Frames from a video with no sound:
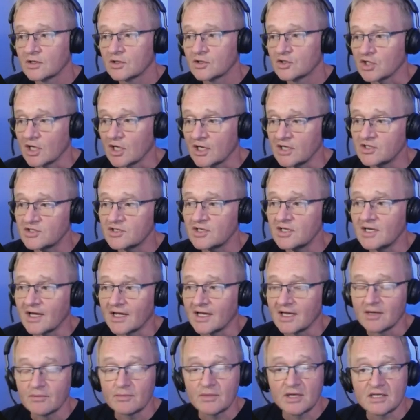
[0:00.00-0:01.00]
Change the
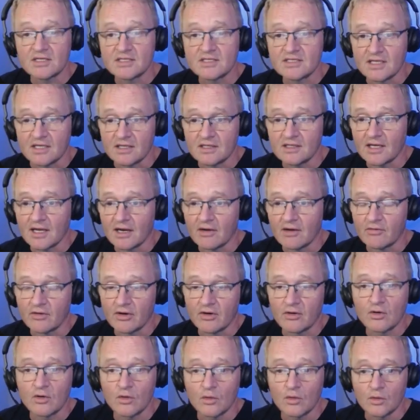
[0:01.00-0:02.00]
name and set the
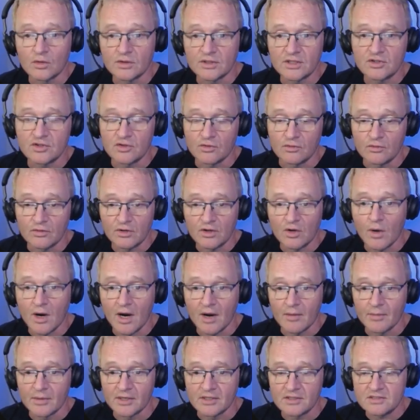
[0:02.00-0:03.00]
area according to your
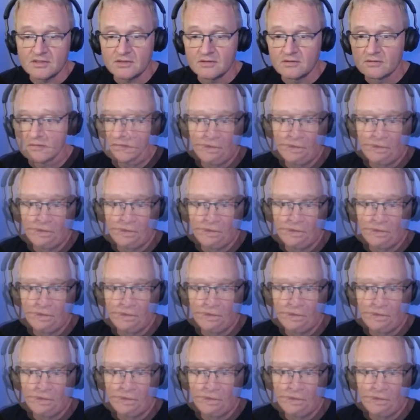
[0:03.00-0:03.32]
requirements.